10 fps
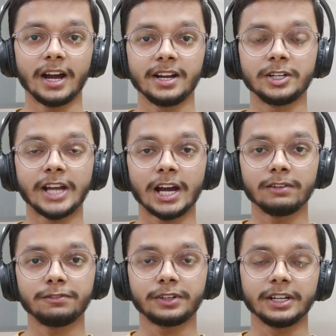I
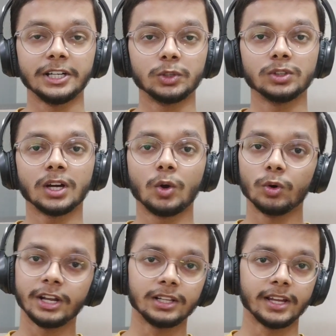dived into the
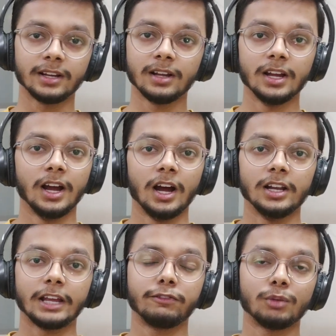coding thing.
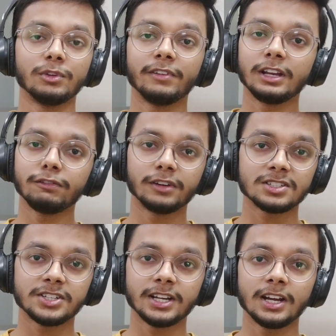Like from the very
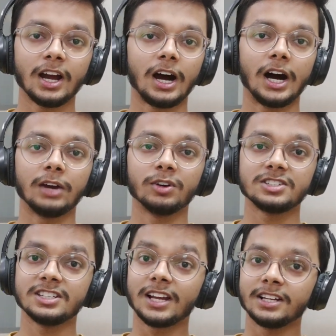first day, I
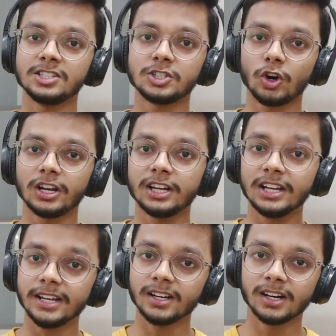was like installing
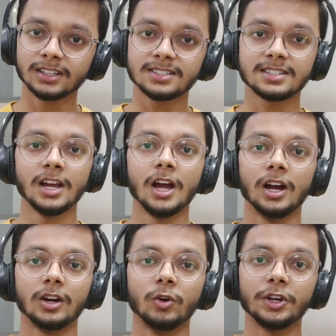Linux,
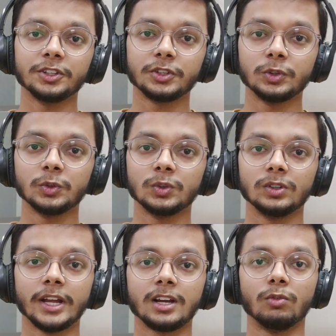going
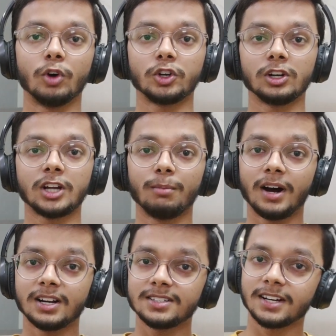through like what all
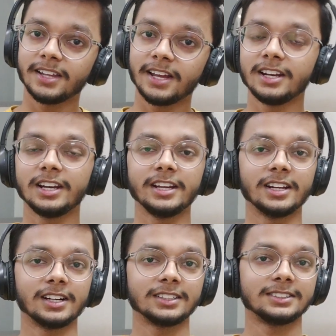commands are there in
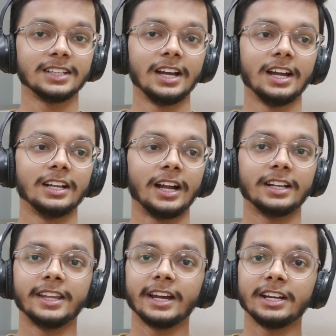Linux.
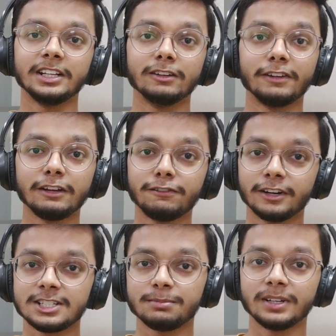And then in the very
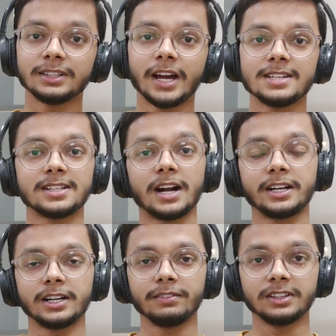first month, I
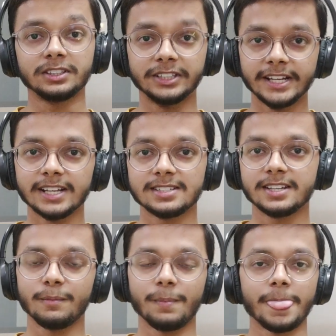started with
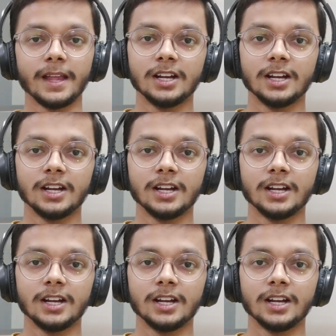DSA.